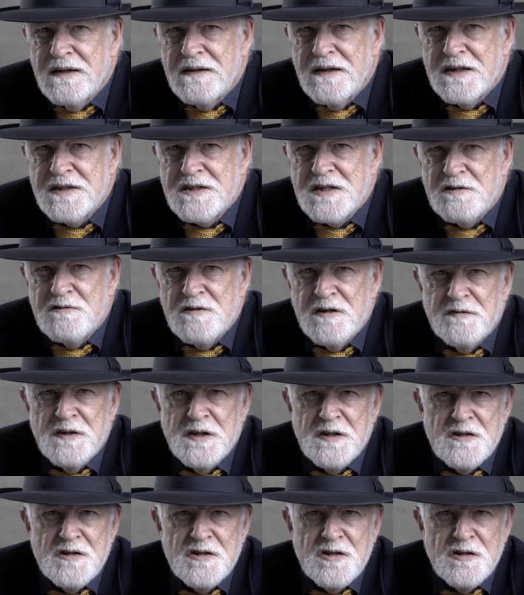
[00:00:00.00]
That's
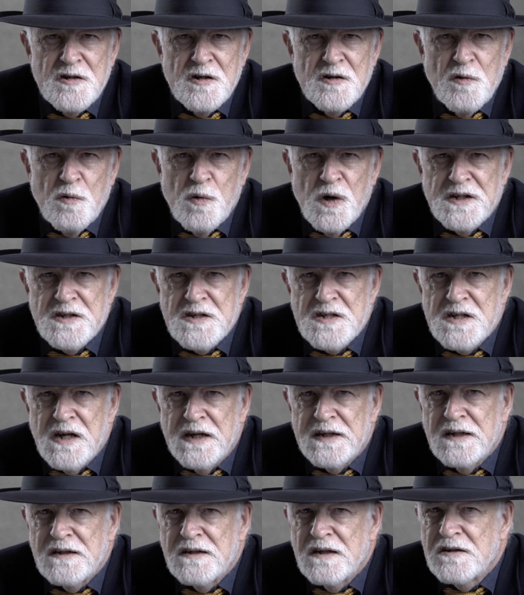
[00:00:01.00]
equivalent to 1
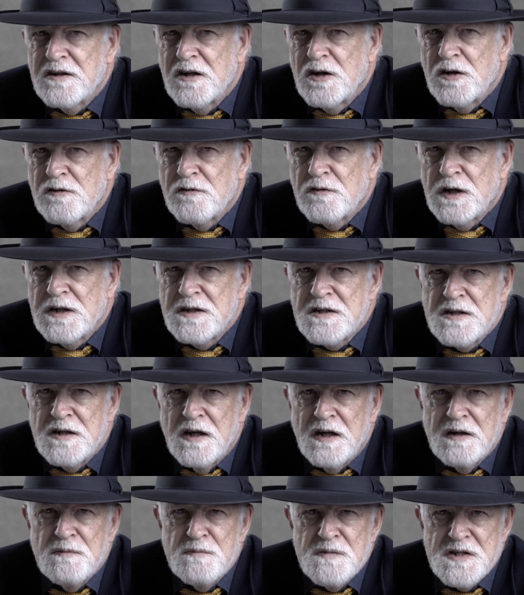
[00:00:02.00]
second of
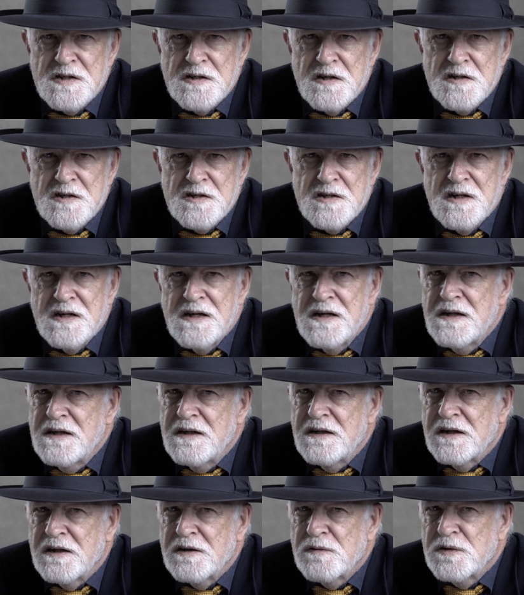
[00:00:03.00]
runtime, since
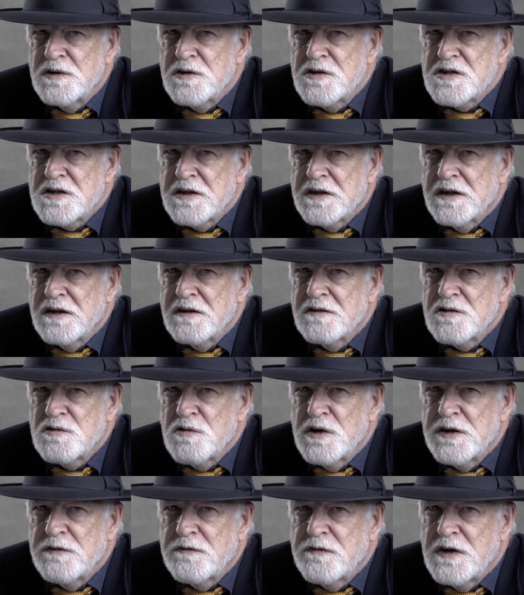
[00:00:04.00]
I'm using
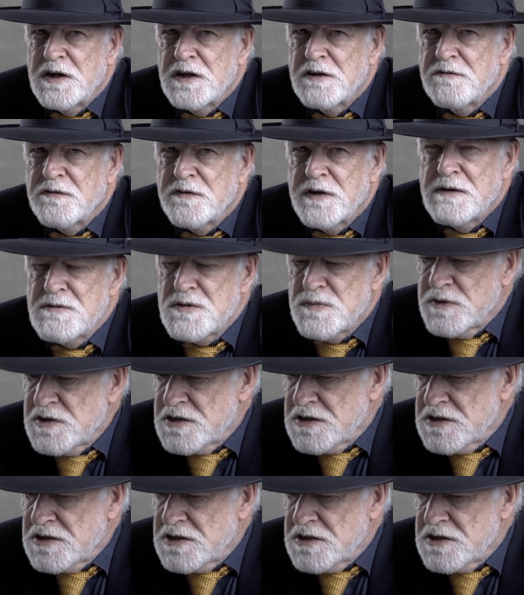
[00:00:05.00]
25 frames per